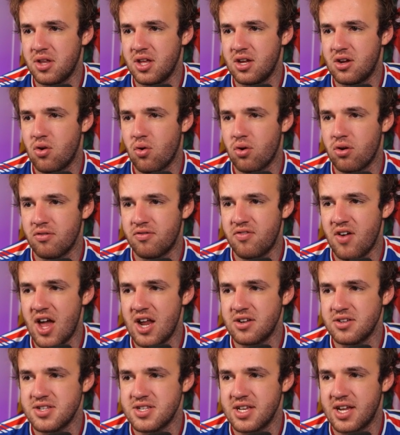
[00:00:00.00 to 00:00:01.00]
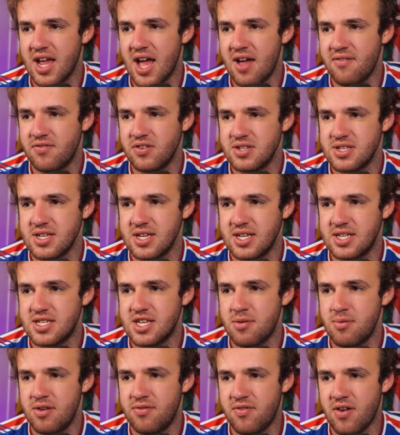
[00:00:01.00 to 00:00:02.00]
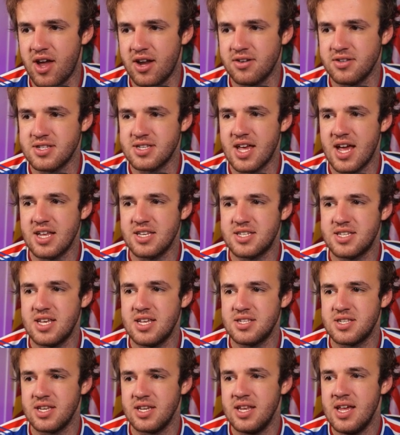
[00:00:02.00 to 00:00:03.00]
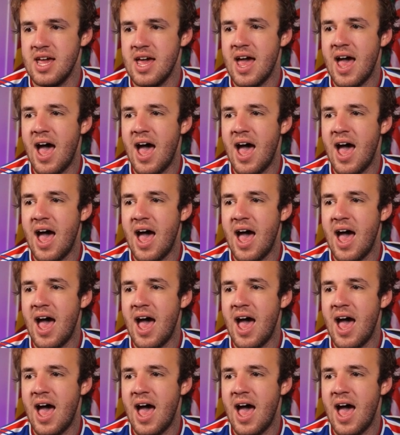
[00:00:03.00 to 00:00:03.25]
League quarterfinals and Conference League semifinals last season.